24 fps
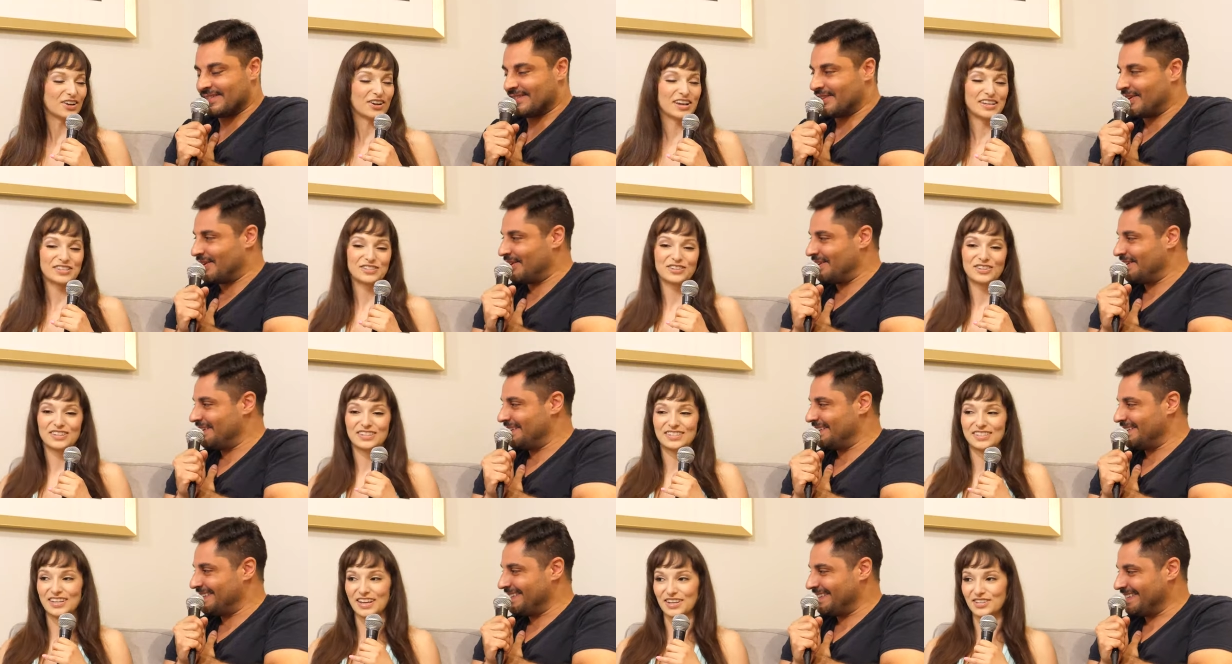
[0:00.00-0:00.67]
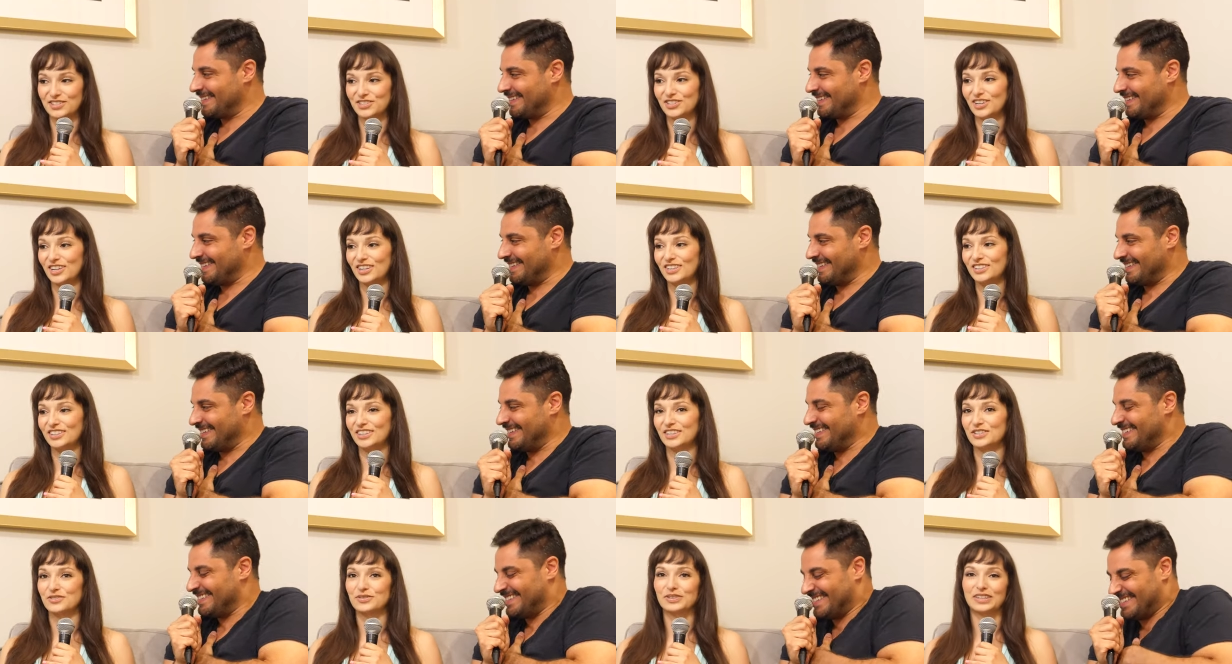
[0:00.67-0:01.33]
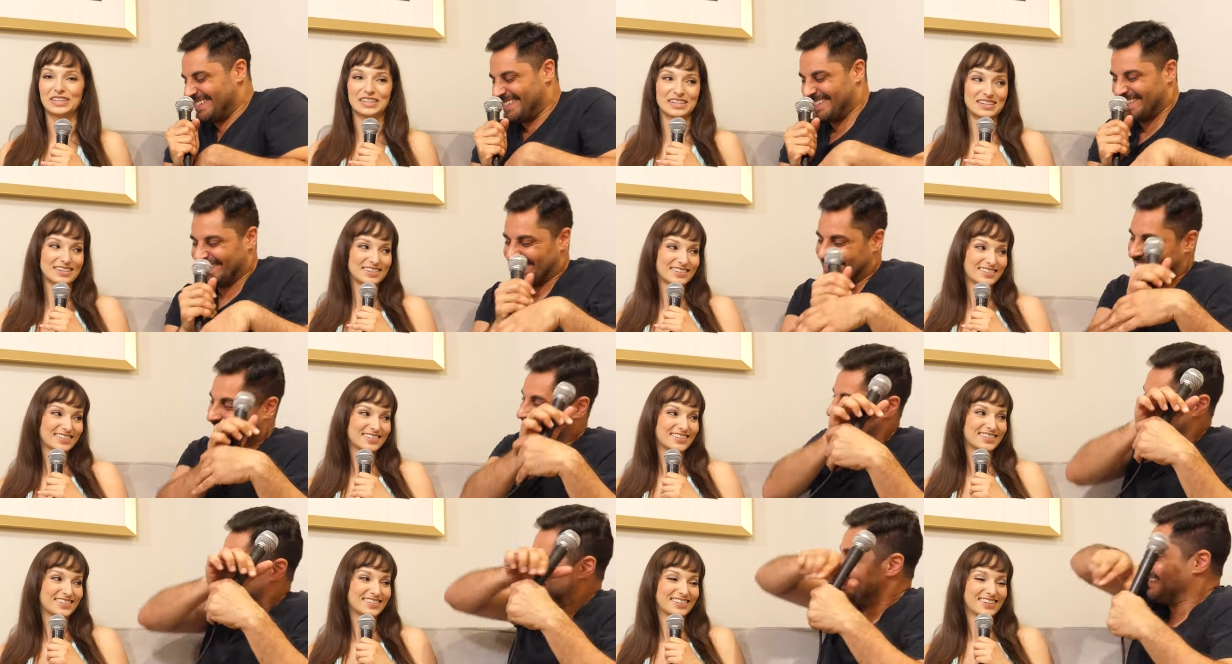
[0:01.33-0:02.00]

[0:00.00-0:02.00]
Speaker 1: Okay, so the sex doll is released.